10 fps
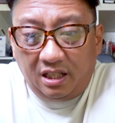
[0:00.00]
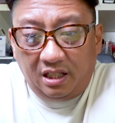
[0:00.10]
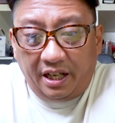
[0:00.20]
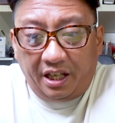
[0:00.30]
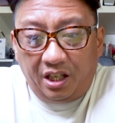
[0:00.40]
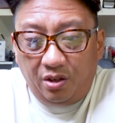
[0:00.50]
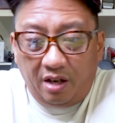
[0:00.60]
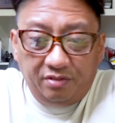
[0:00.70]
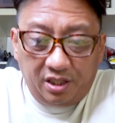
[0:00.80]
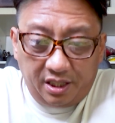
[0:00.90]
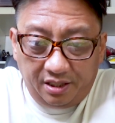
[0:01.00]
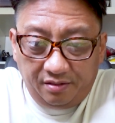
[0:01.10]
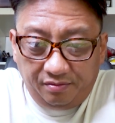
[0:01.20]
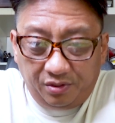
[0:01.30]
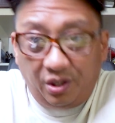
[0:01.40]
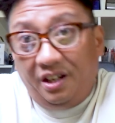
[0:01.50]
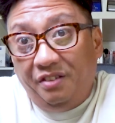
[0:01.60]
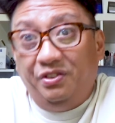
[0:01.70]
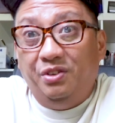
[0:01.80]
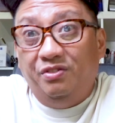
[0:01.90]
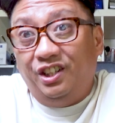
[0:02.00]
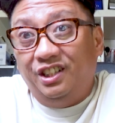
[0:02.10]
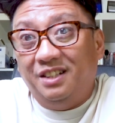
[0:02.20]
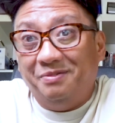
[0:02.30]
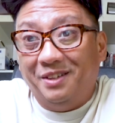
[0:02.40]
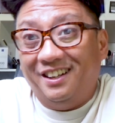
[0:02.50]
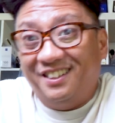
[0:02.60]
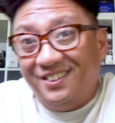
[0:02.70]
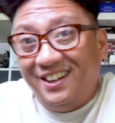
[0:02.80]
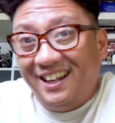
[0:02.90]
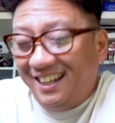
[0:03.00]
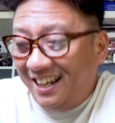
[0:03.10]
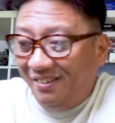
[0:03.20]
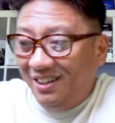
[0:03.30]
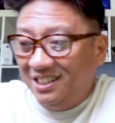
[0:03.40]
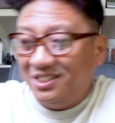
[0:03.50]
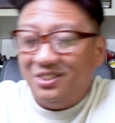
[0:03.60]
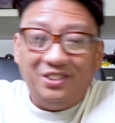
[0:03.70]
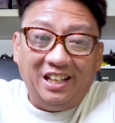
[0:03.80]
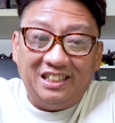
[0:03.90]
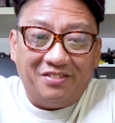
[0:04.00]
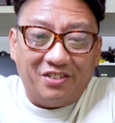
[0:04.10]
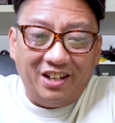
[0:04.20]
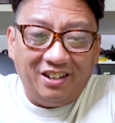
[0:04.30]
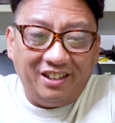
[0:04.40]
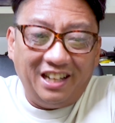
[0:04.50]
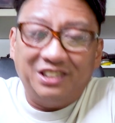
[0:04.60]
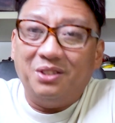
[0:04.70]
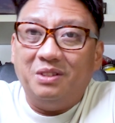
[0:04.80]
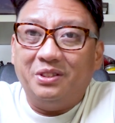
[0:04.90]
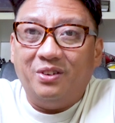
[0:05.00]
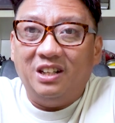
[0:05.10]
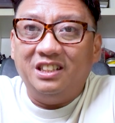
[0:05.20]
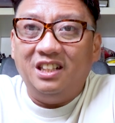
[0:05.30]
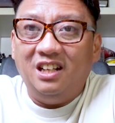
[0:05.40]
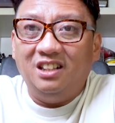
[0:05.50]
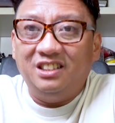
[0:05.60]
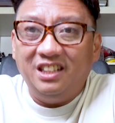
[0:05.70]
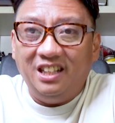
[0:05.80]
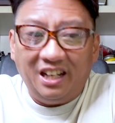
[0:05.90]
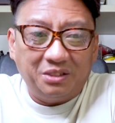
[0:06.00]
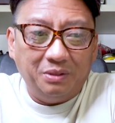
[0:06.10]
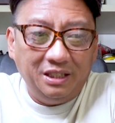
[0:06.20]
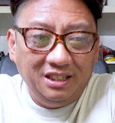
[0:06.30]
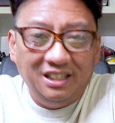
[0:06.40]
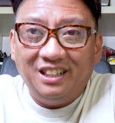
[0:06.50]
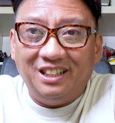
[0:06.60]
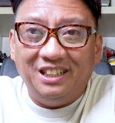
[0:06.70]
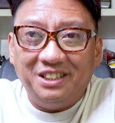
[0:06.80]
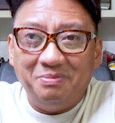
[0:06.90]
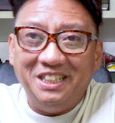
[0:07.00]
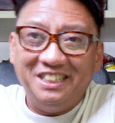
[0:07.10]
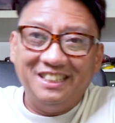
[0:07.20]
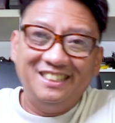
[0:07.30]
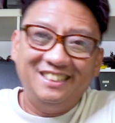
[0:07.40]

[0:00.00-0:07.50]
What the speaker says: like you have learned, or if you've learned something, right? Anyway, so that's it for now. Thanks so much for watching. I'll see you in the next one. Class dismissed.